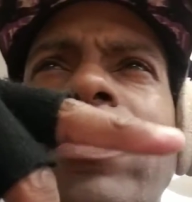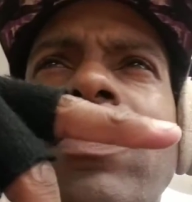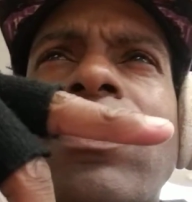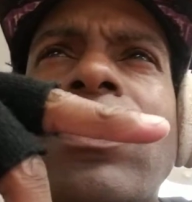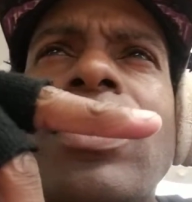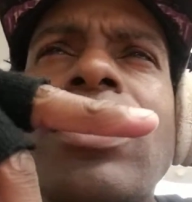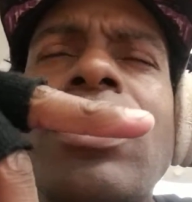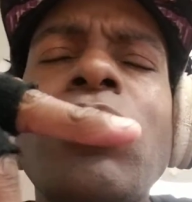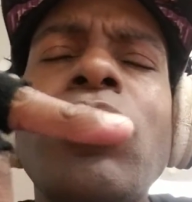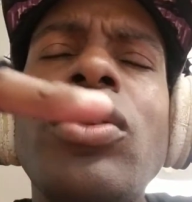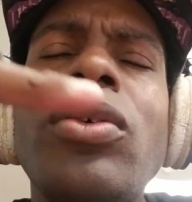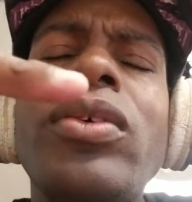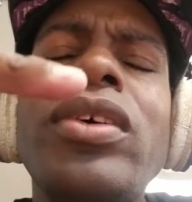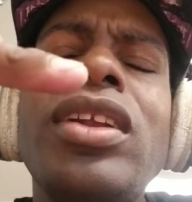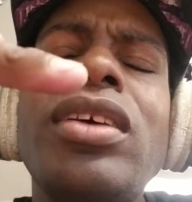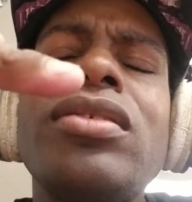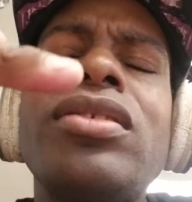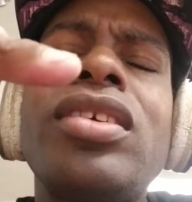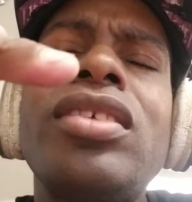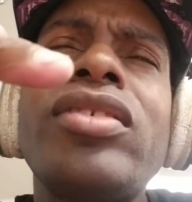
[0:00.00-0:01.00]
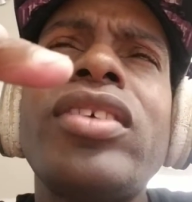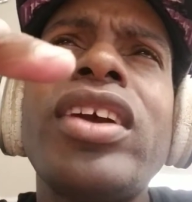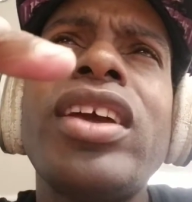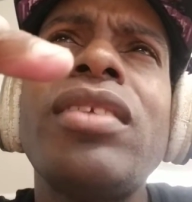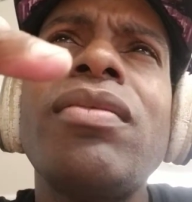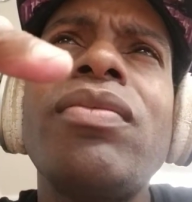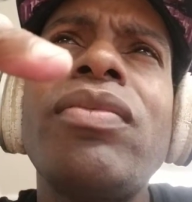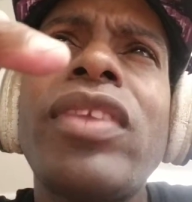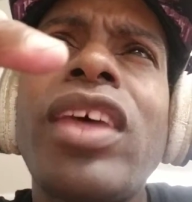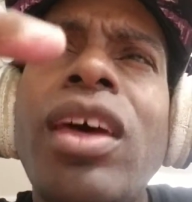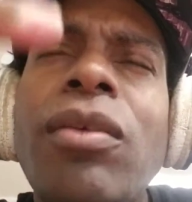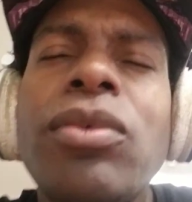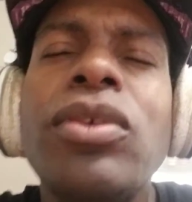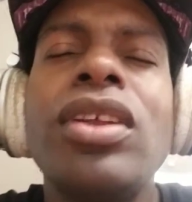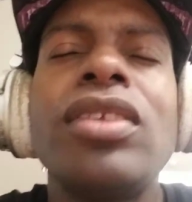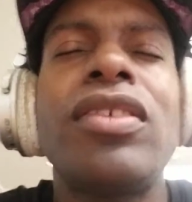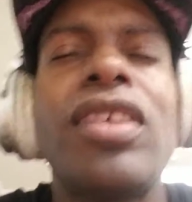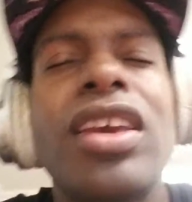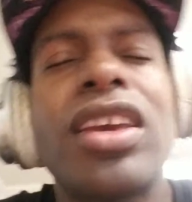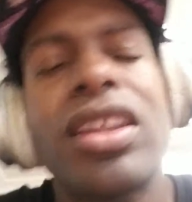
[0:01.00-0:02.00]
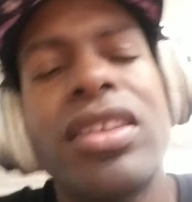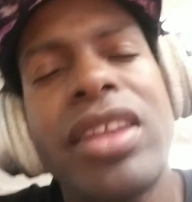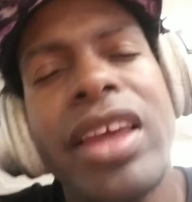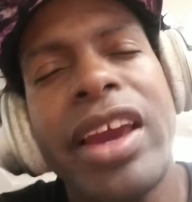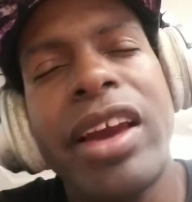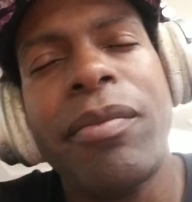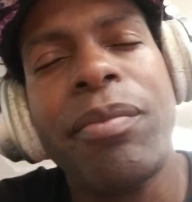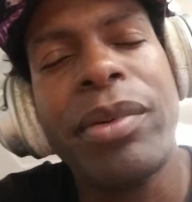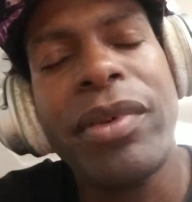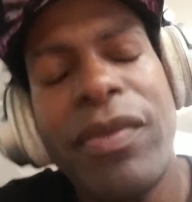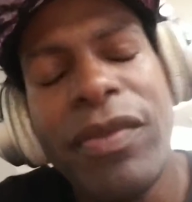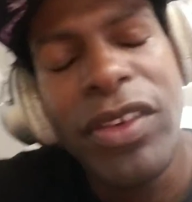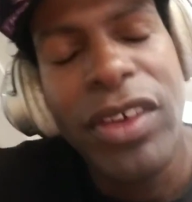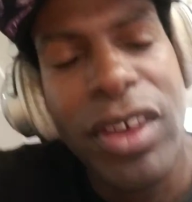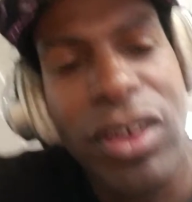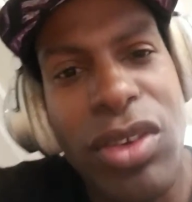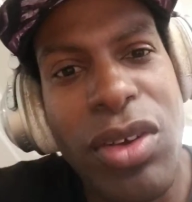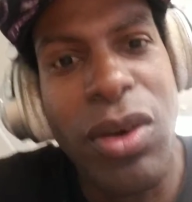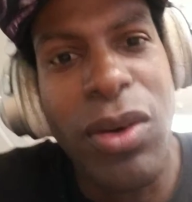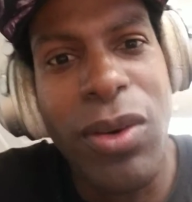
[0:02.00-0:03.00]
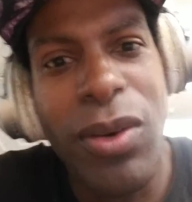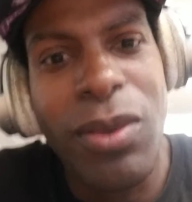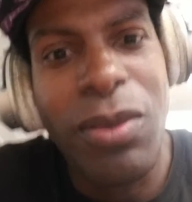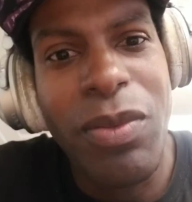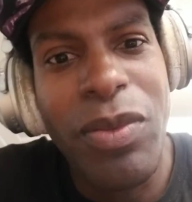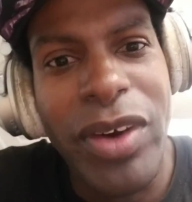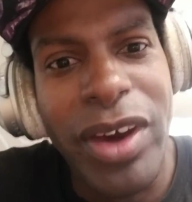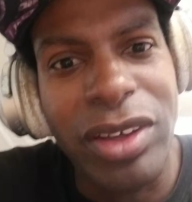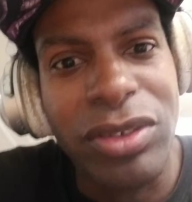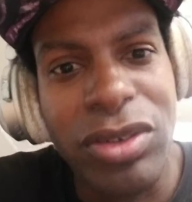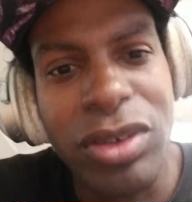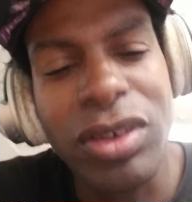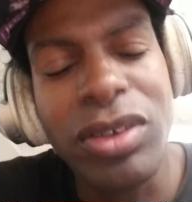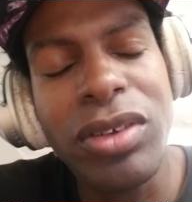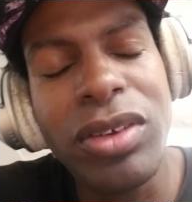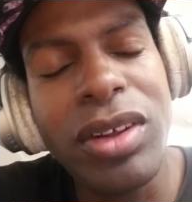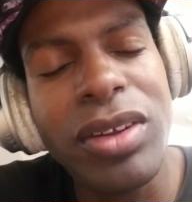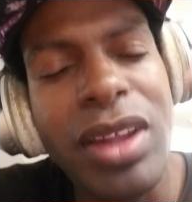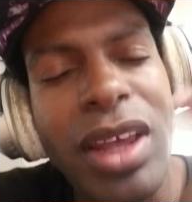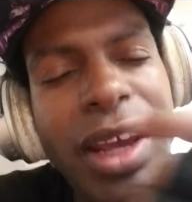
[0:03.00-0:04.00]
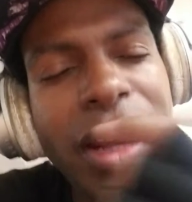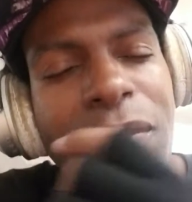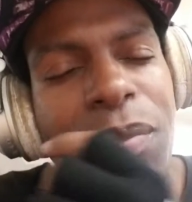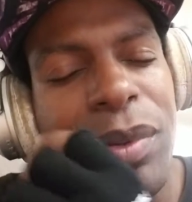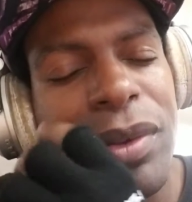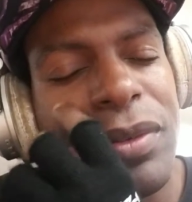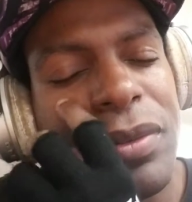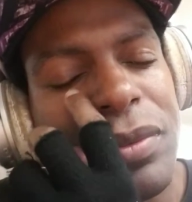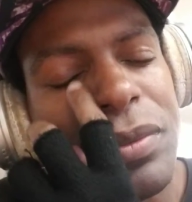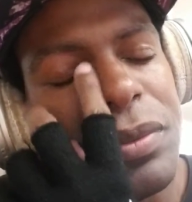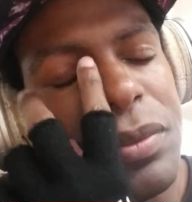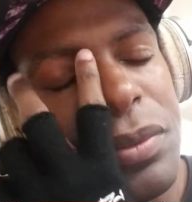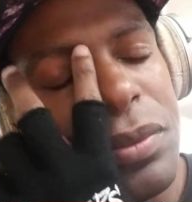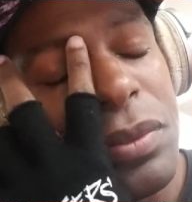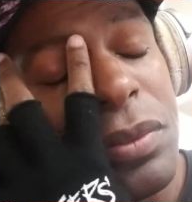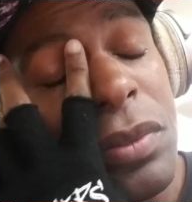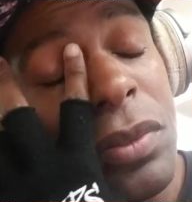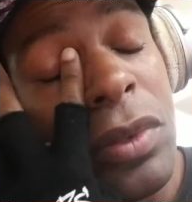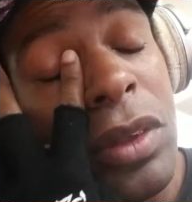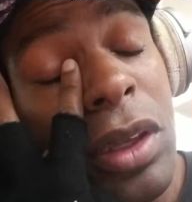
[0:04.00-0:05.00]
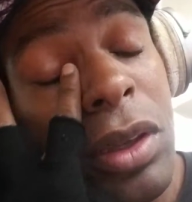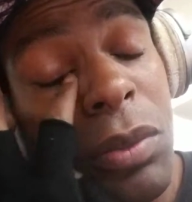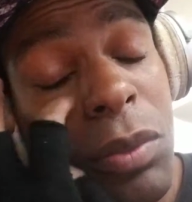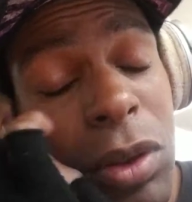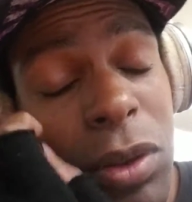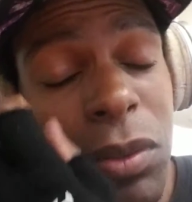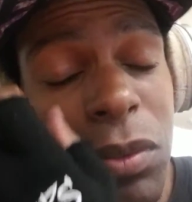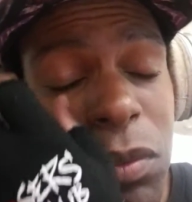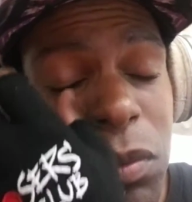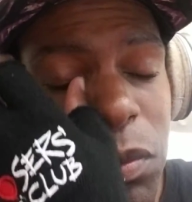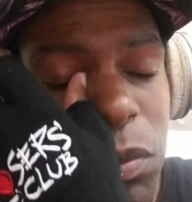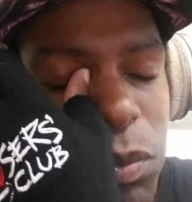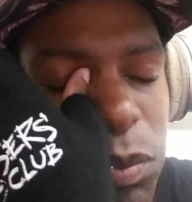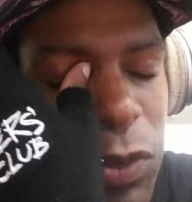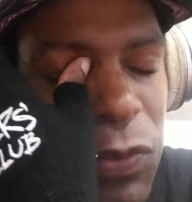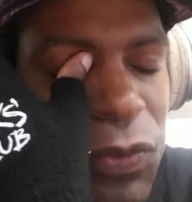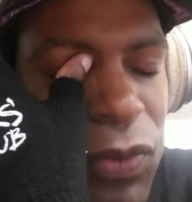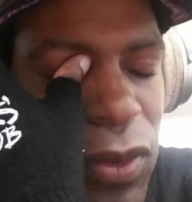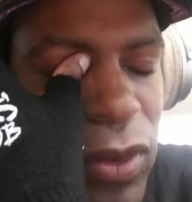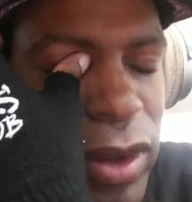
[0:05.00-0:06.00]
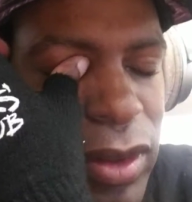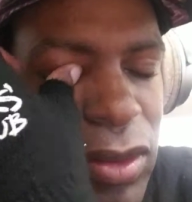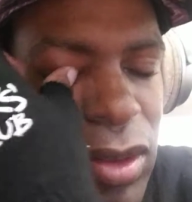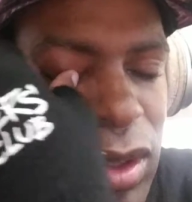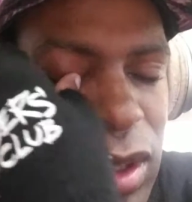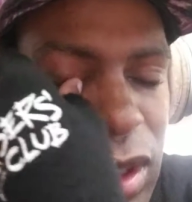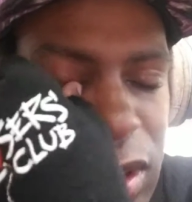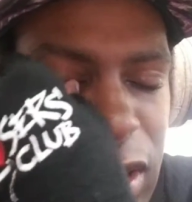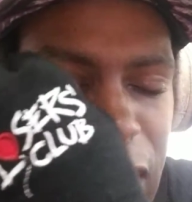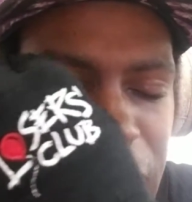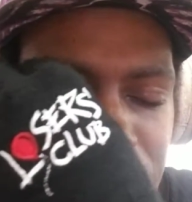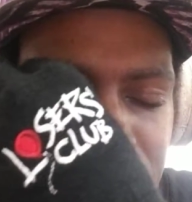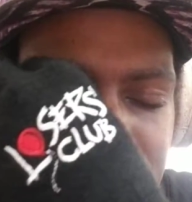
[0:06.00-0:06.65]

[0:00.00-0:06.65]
since I'm going out tonight, I'm going to take a nap. So, I took a little nap. Well, before I took a nap, I